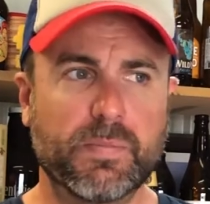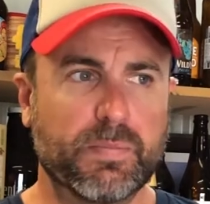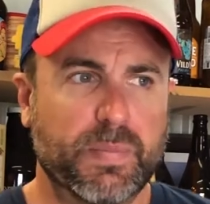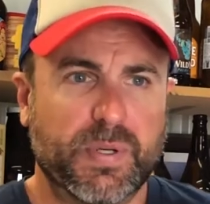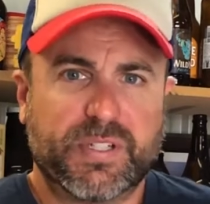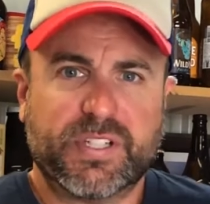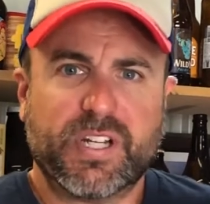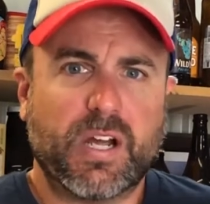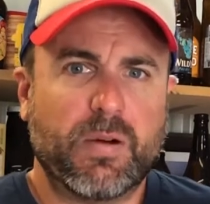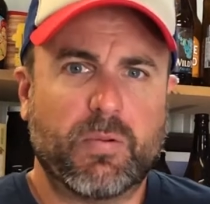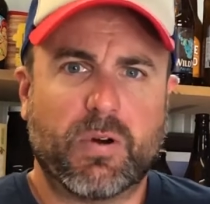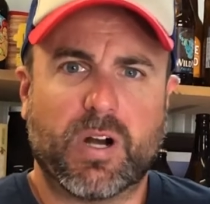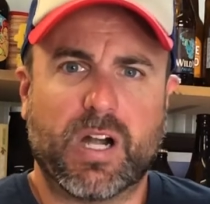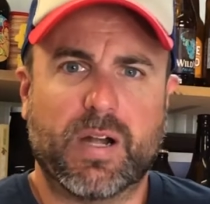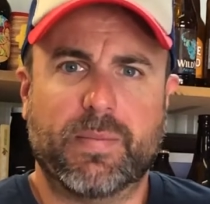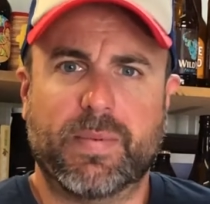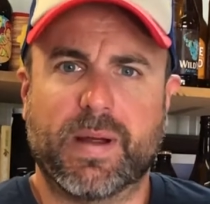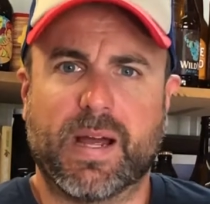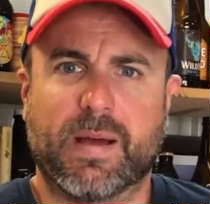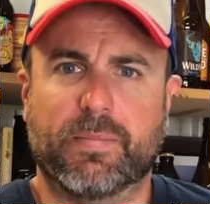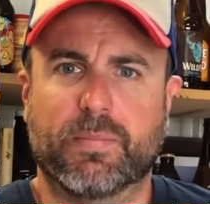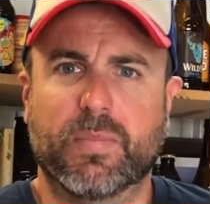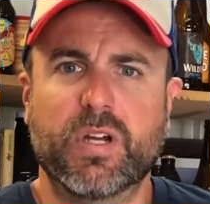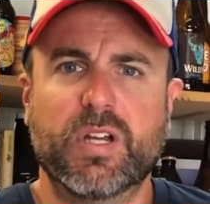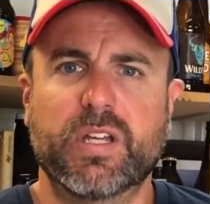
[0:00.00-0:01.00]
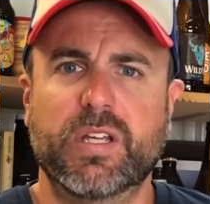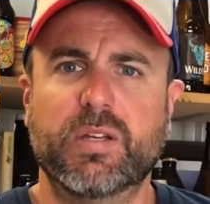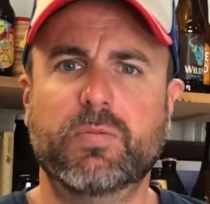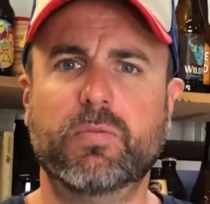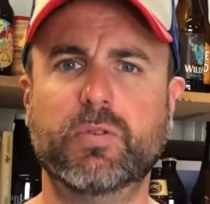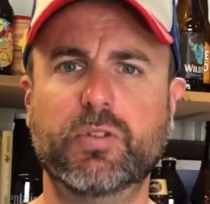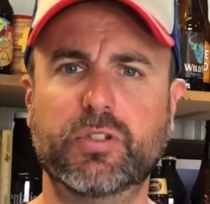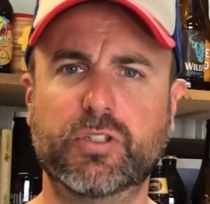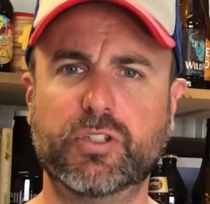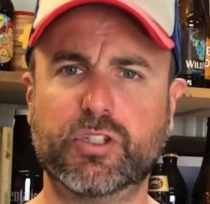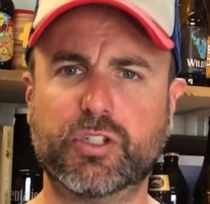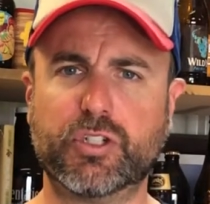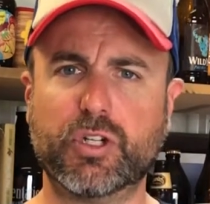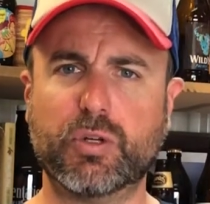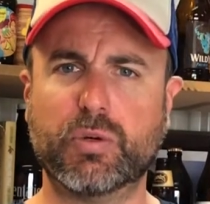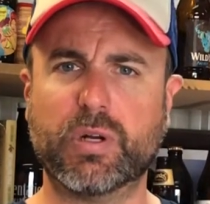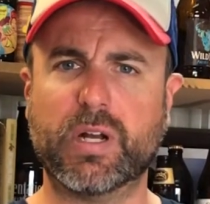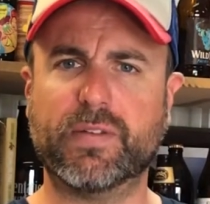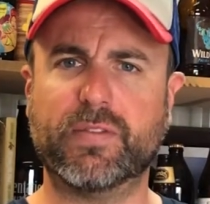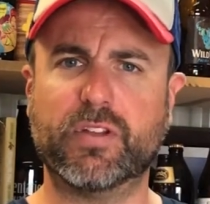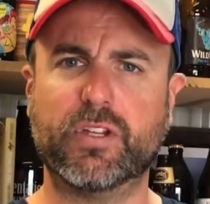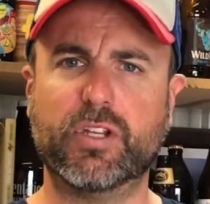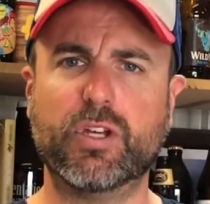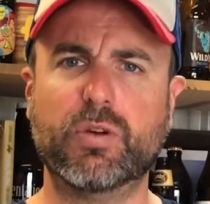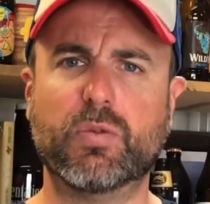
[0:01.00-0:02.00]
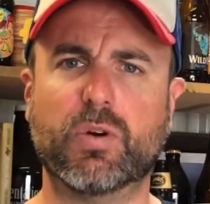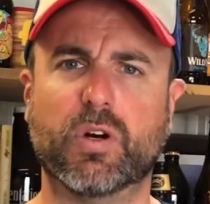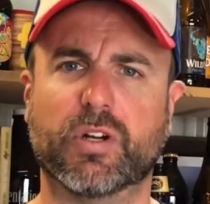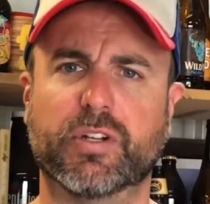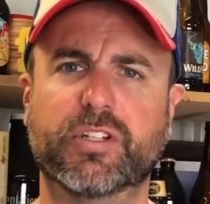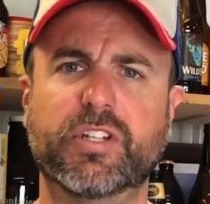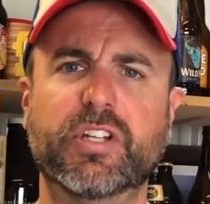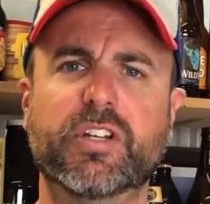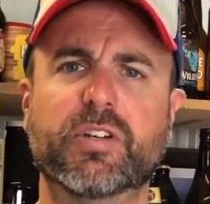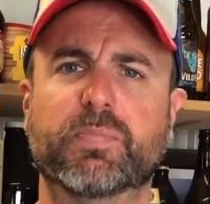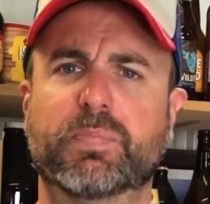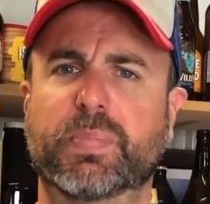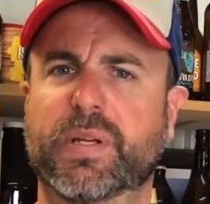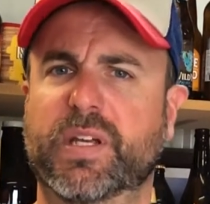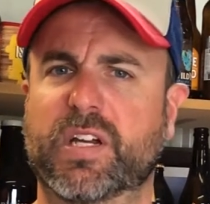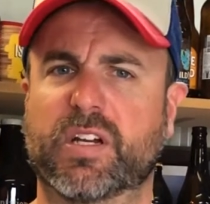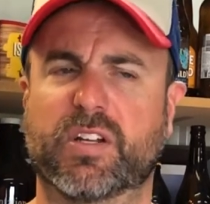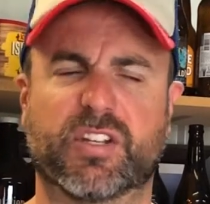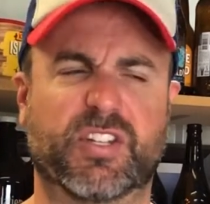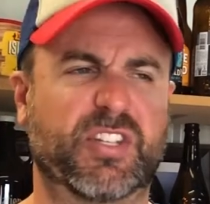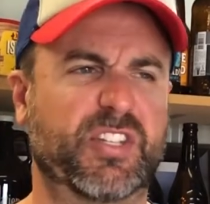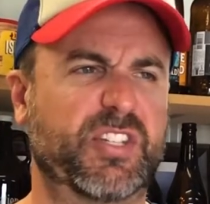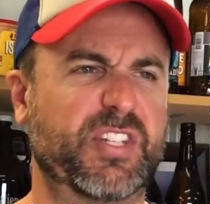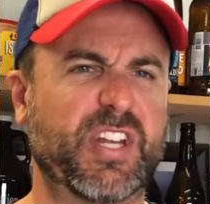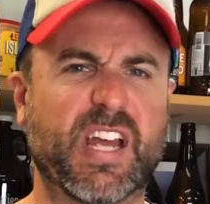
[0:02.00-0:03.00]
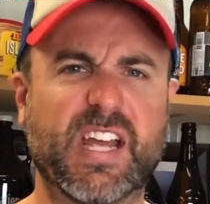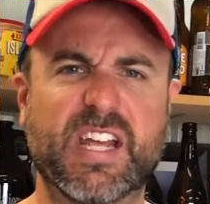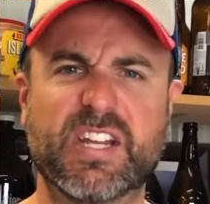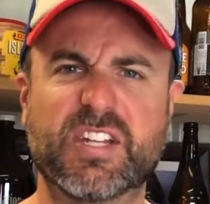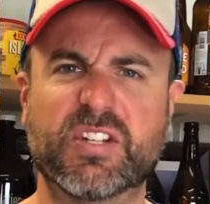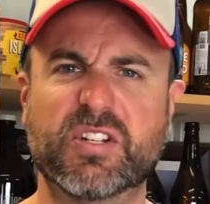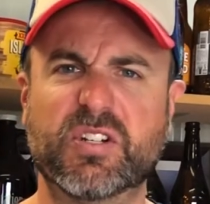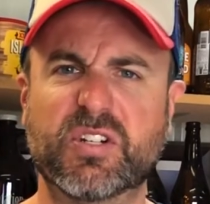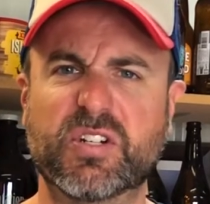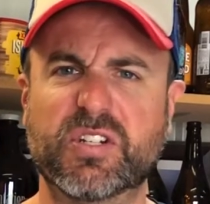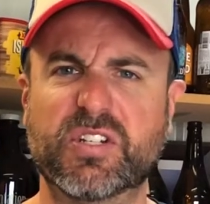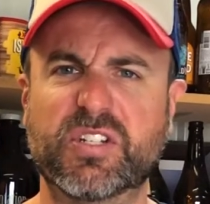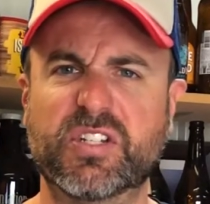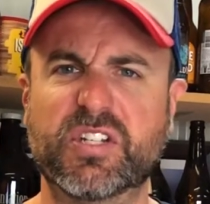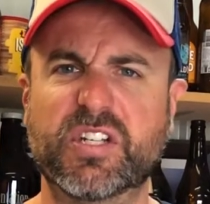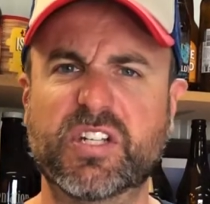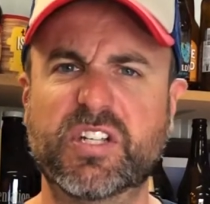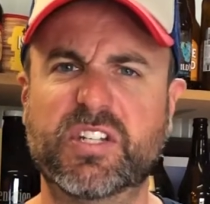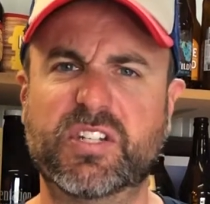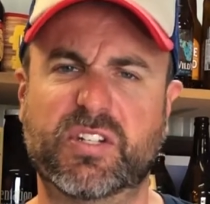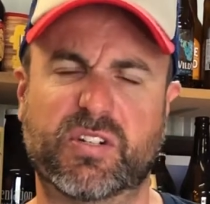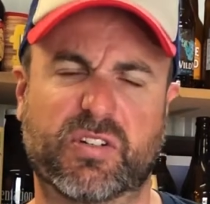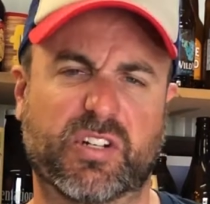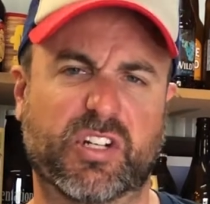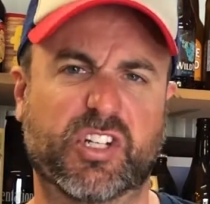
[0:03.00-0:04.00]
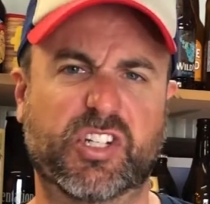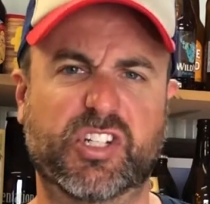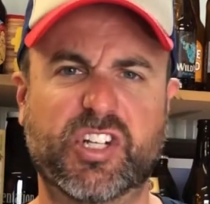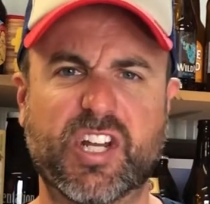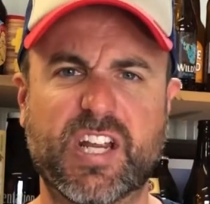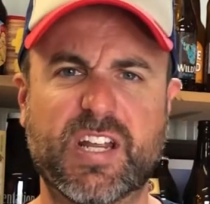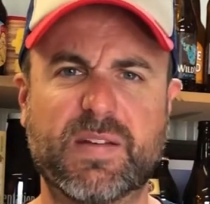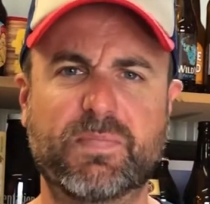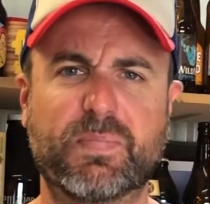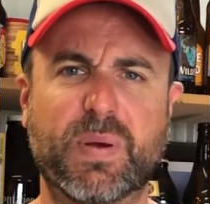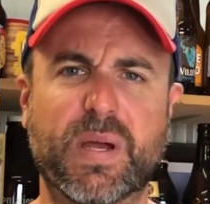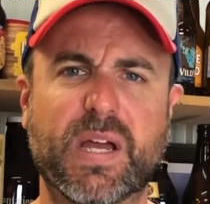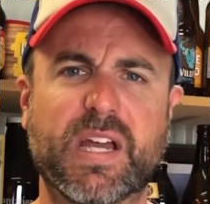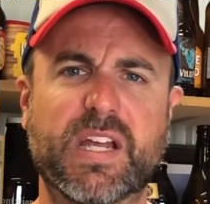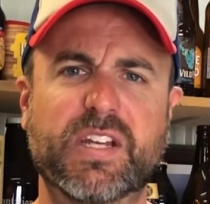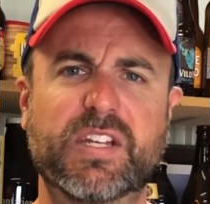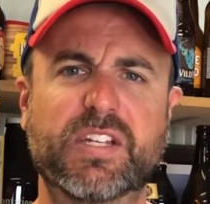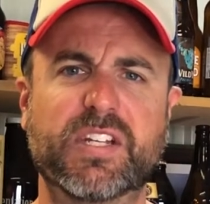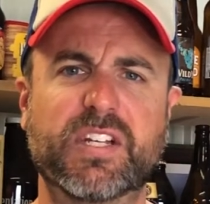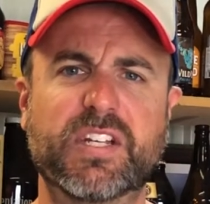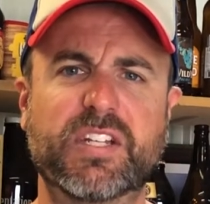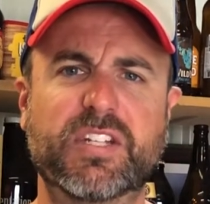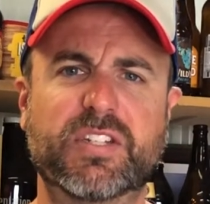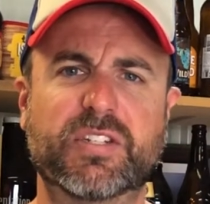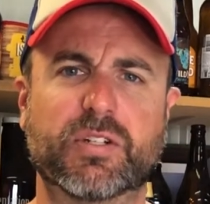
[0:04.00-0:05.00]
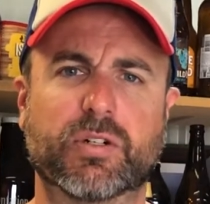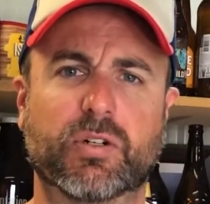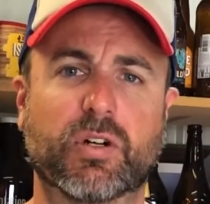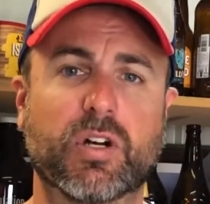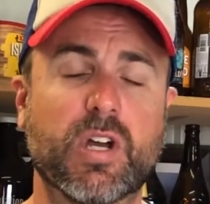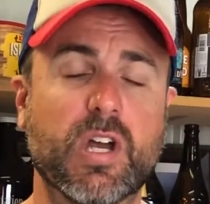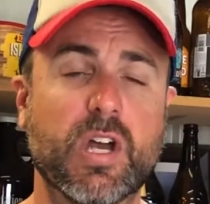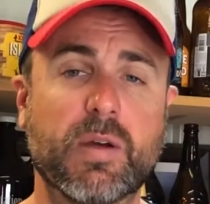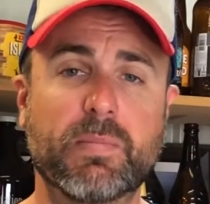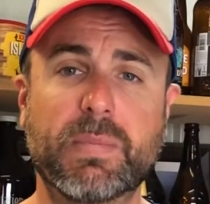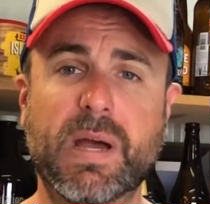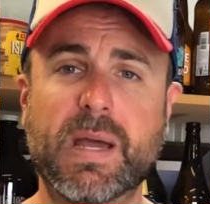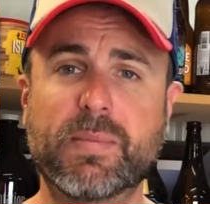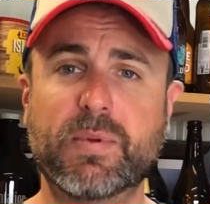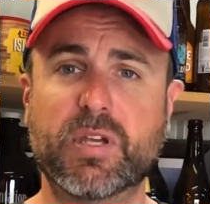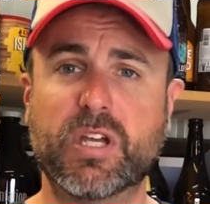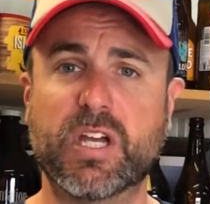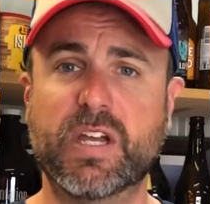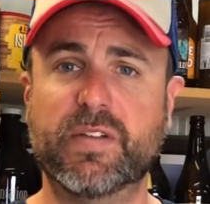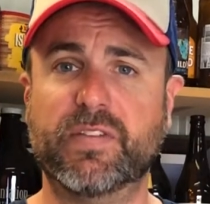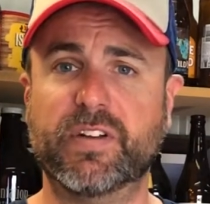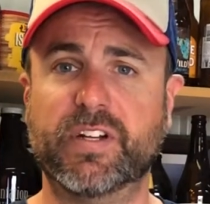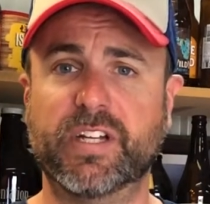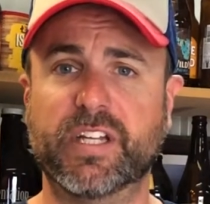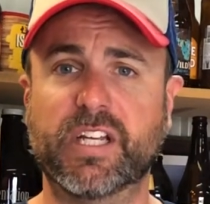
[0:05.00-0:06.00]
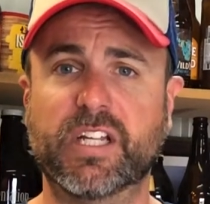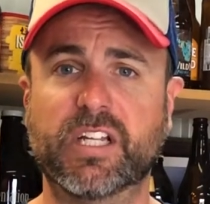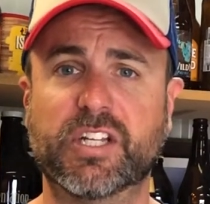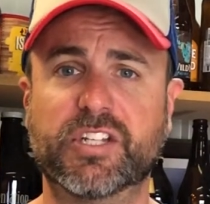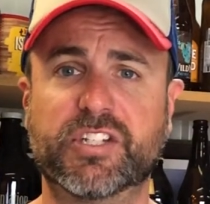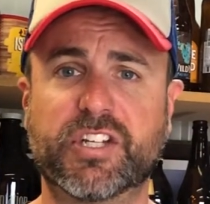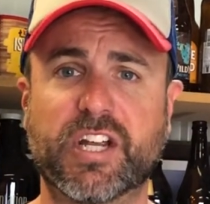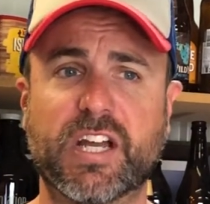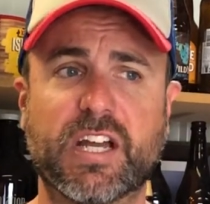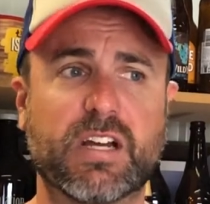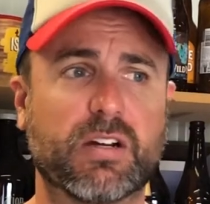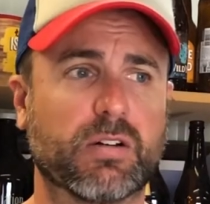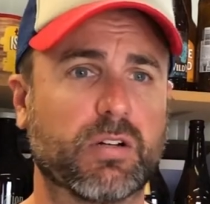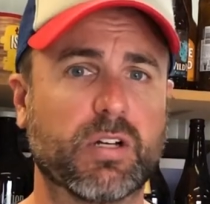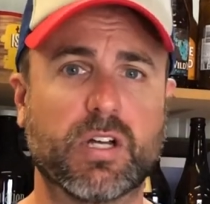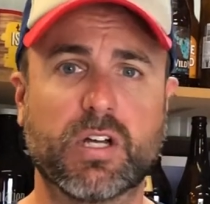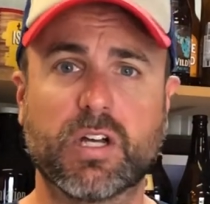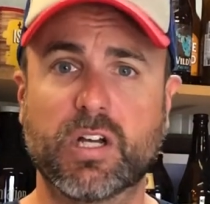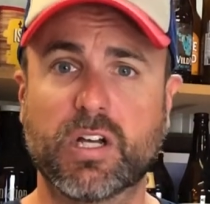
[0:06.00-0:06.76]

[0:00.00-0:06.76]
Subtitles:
but don't worry about me. Do whatever you want. You could pick a Saison yeast or a champagne yeast or maybe even an English ale.